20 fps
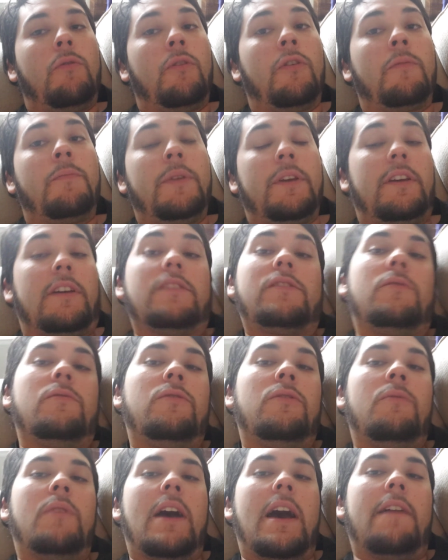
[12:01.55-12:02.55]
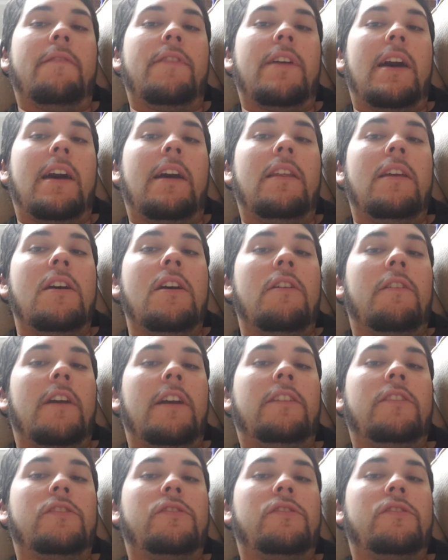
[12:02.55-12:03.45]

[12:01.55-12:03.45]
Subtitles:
or because you do have that, right?